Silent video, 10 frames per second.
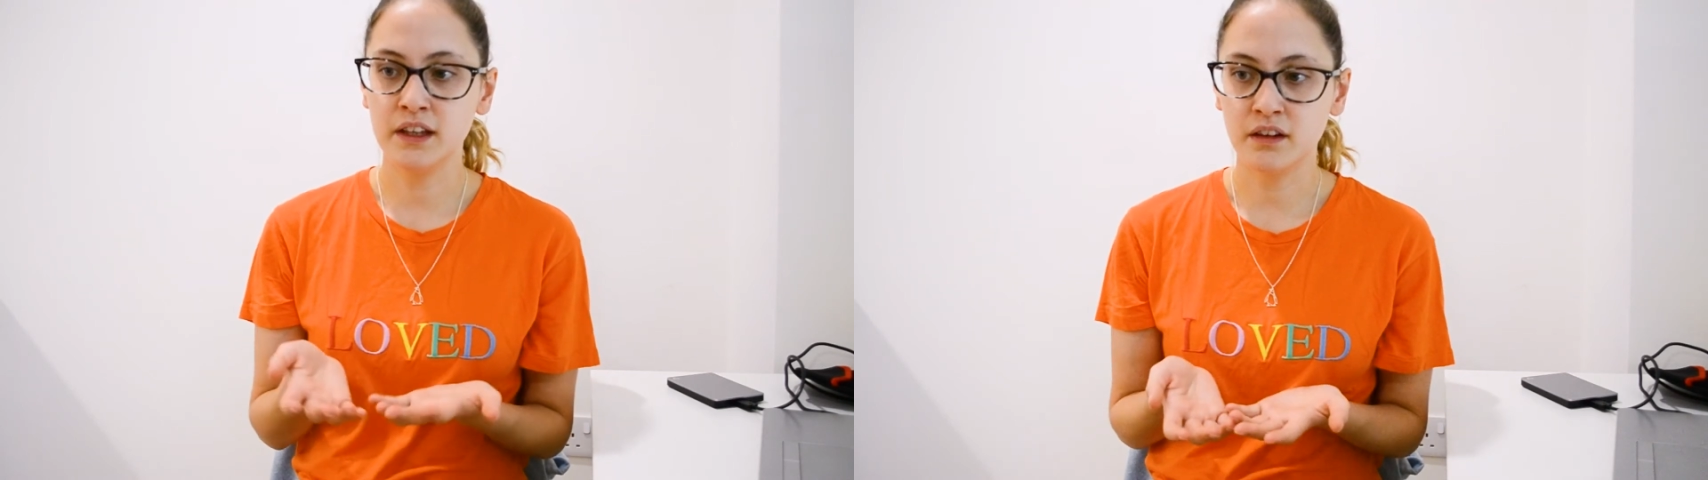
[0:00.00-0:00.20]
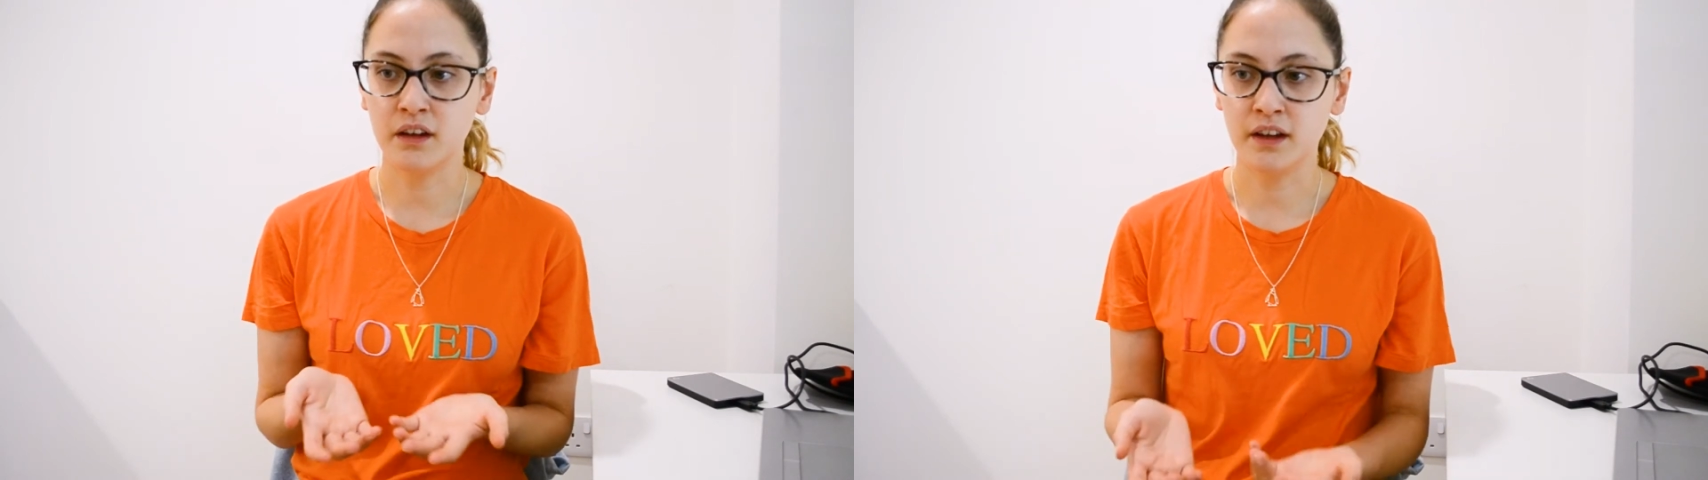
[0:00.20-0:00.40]

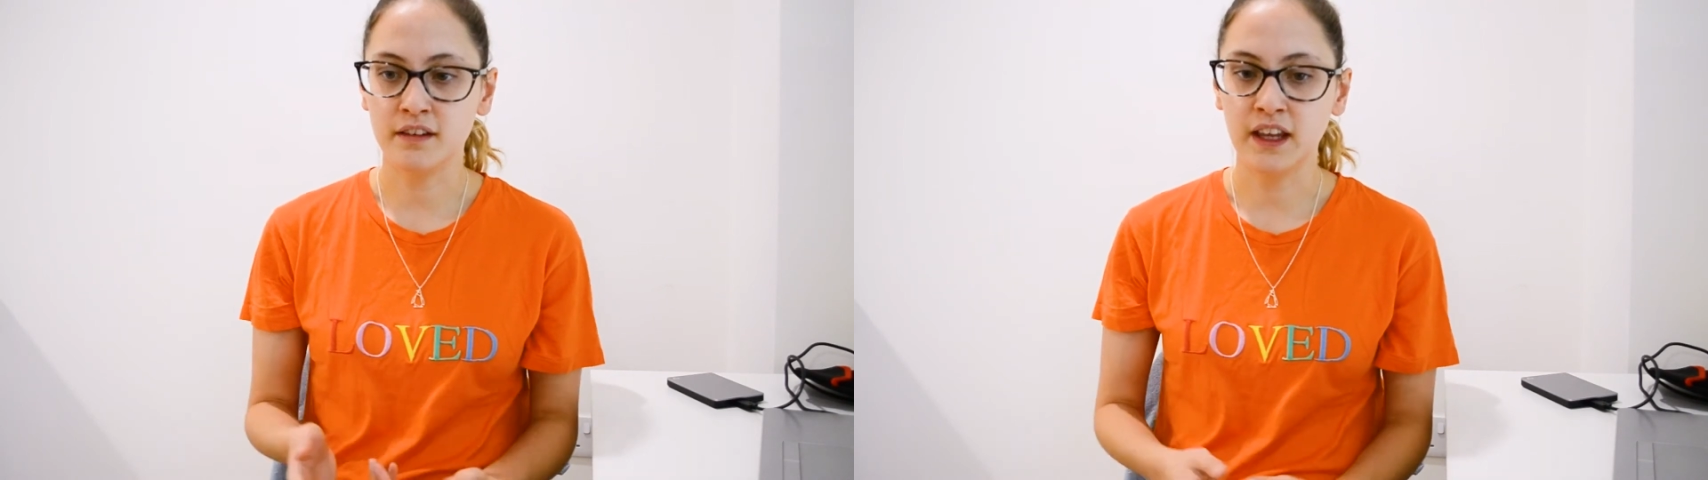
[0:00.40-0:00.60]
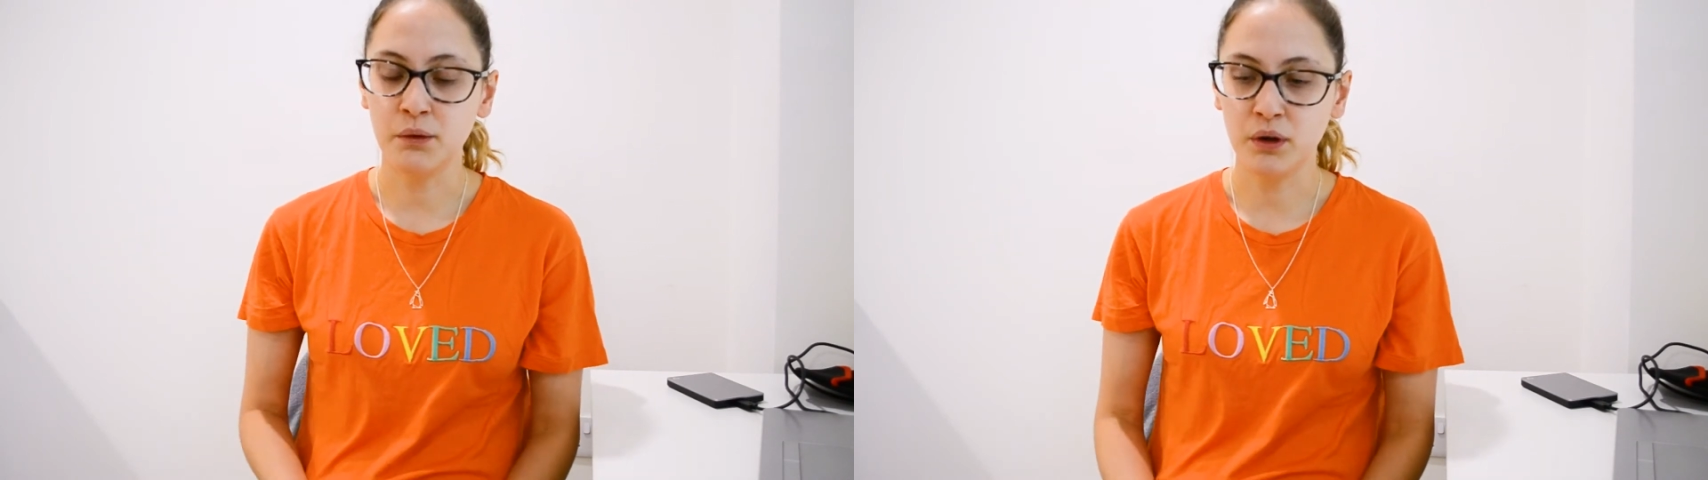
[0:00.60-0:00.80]
like I
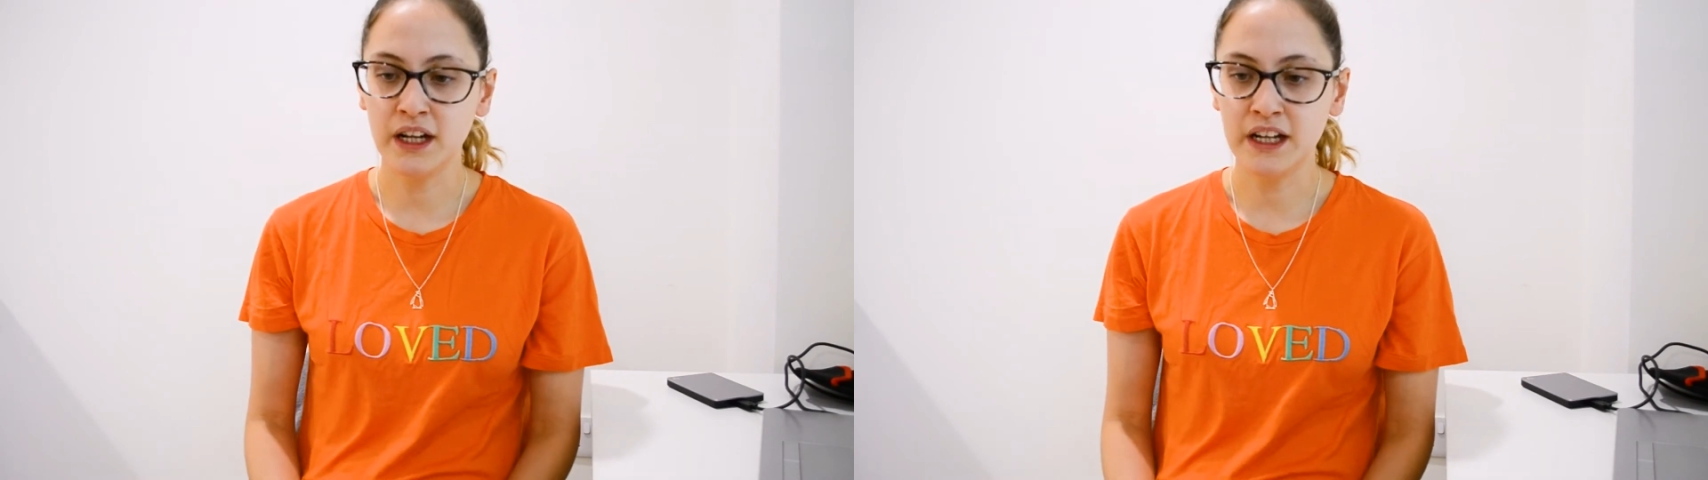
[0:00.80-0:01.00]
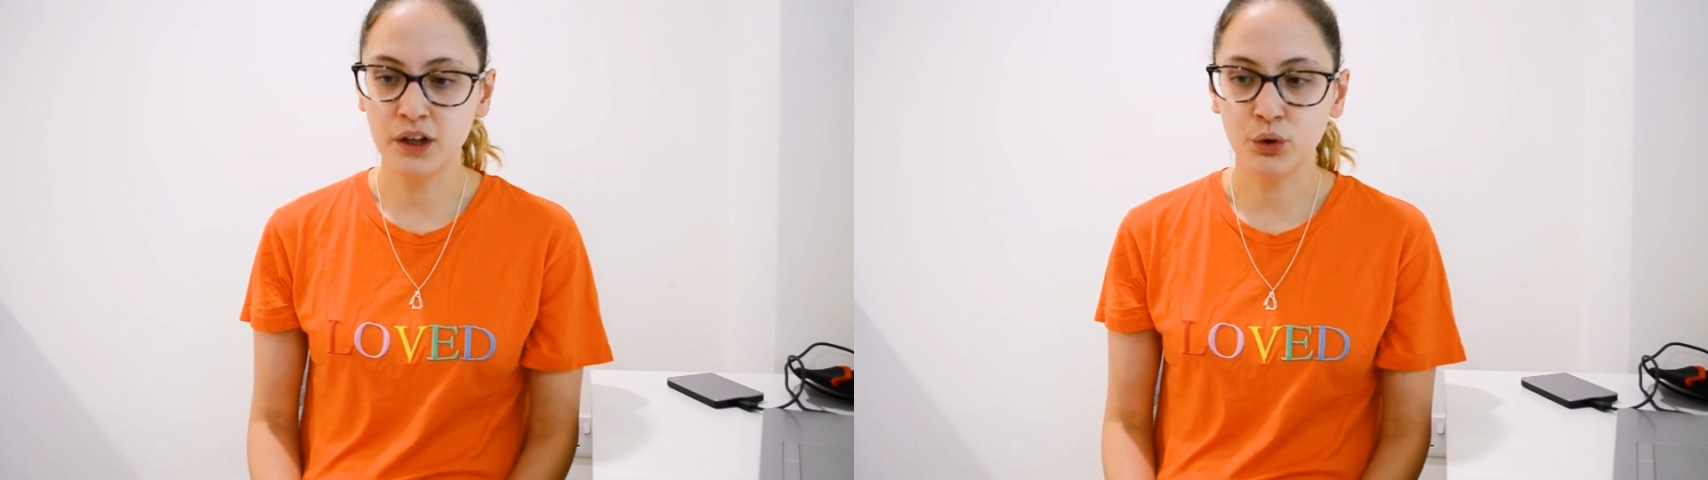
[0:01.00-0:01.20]
say, when
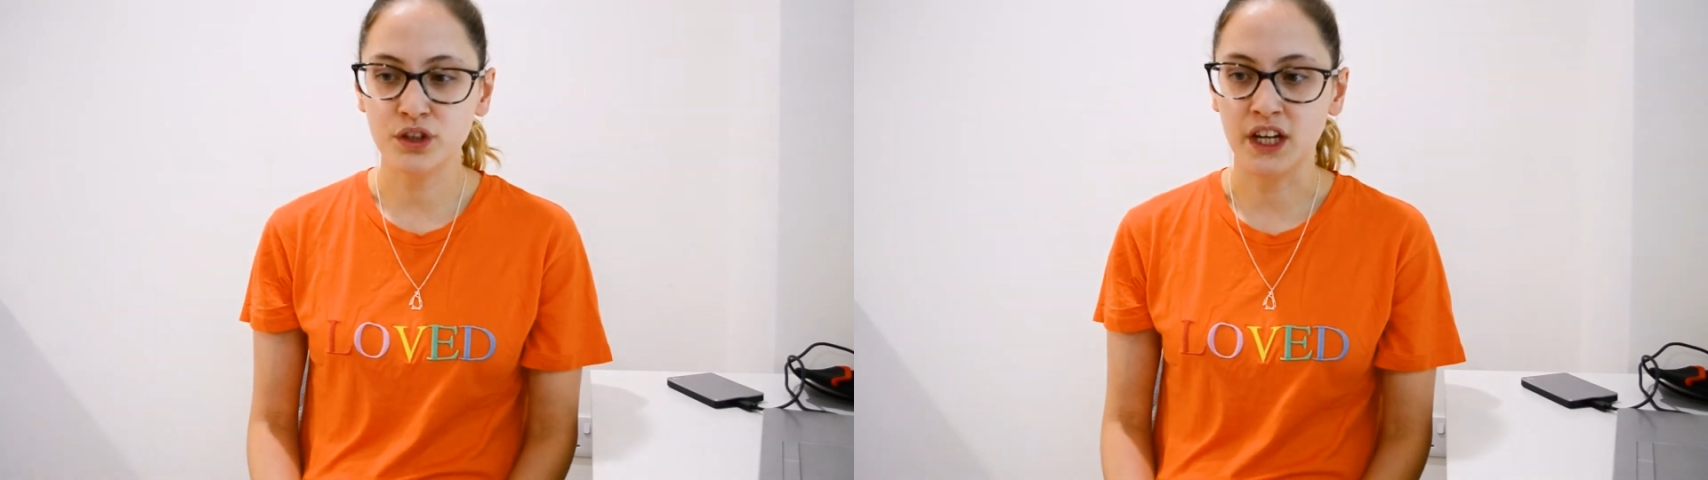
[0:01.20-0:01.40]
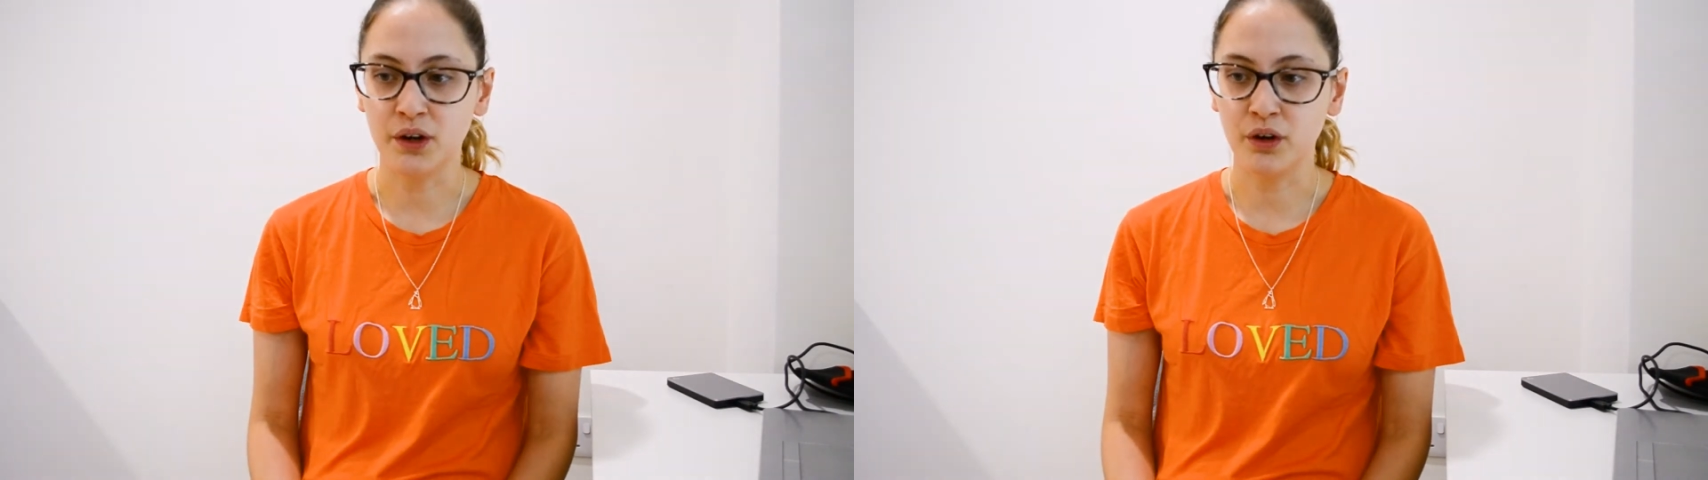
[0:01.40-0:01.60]
in lockdown,